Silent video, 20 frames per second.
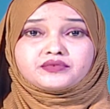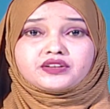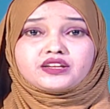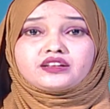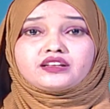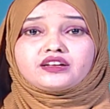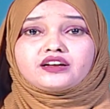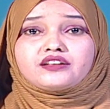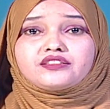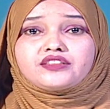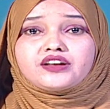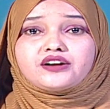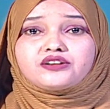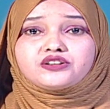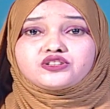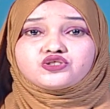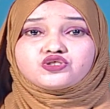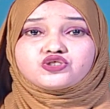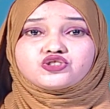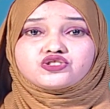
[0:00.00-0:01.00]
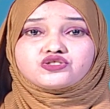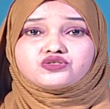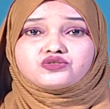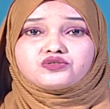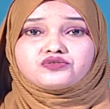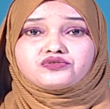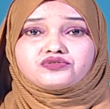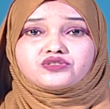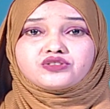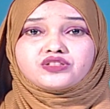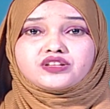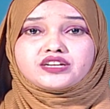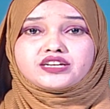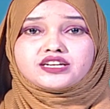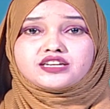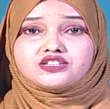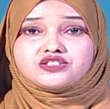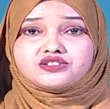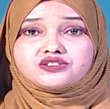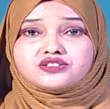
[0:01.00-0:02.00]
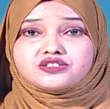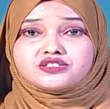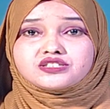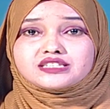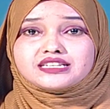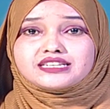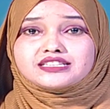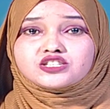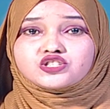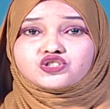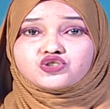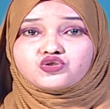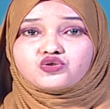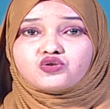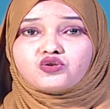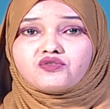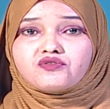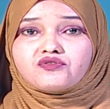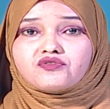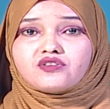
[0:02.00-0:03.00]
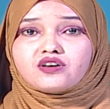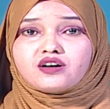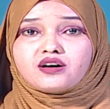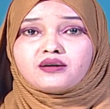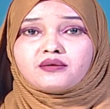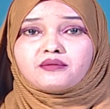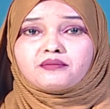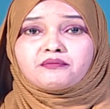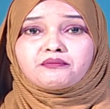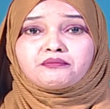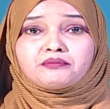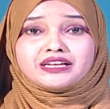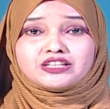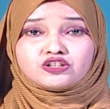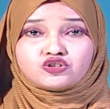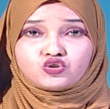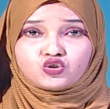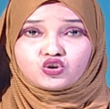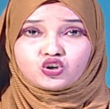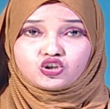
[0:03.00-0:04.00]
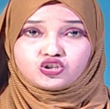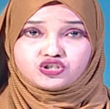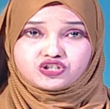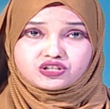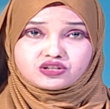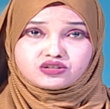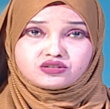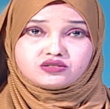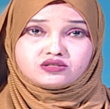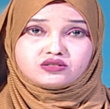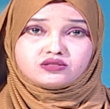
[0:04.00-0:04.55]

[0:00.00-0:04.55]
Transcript: The Director General for the National Center of Meteorological